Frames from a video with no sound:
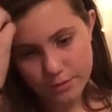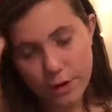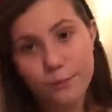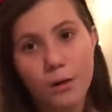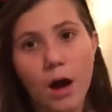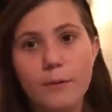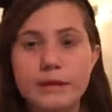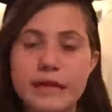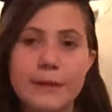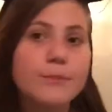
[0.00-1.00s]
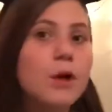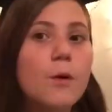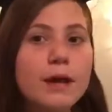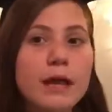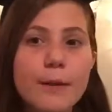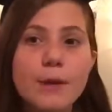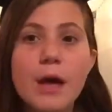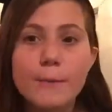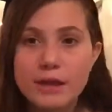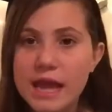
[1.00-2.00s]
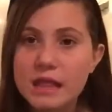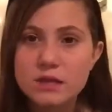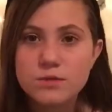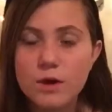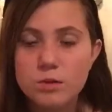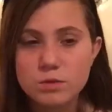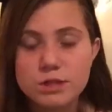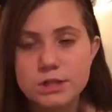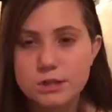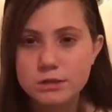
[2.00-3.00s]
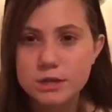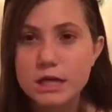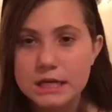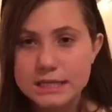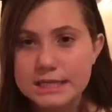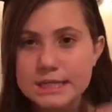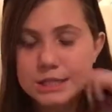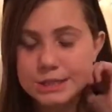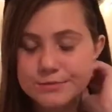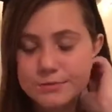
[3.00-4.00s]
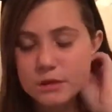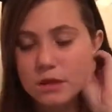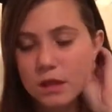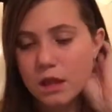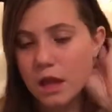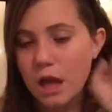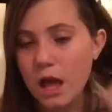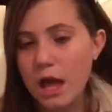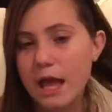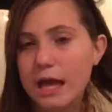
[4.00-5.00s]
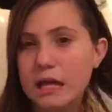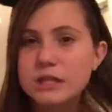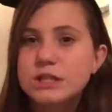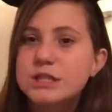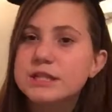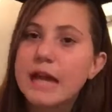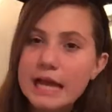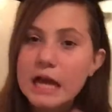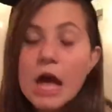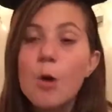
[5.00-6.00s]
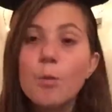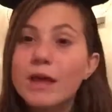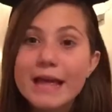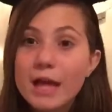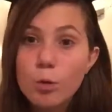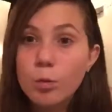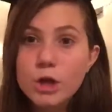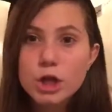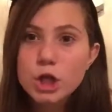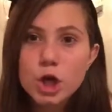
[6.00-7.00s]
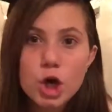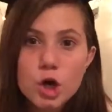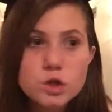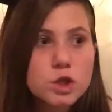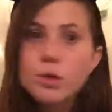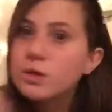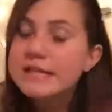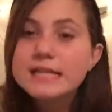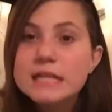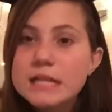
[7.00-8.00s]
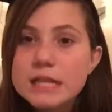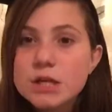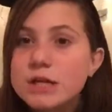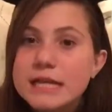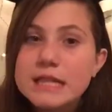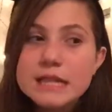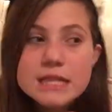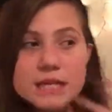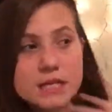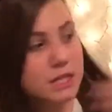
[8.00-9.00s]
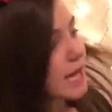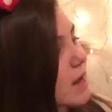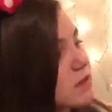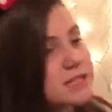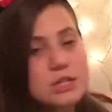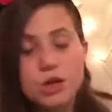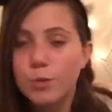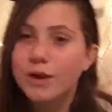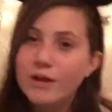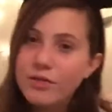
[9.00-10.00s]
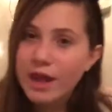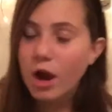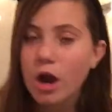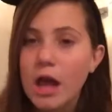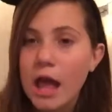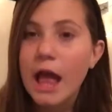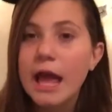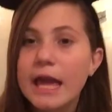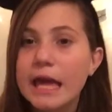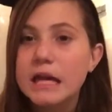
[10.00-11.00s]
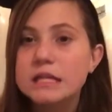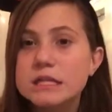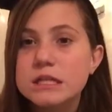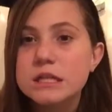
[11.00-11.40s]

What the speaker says: her mom is like blowing up Michaela's phone, which is Kiani's sister. And she's like, where are the girls? They're in the care center or whatever they are. And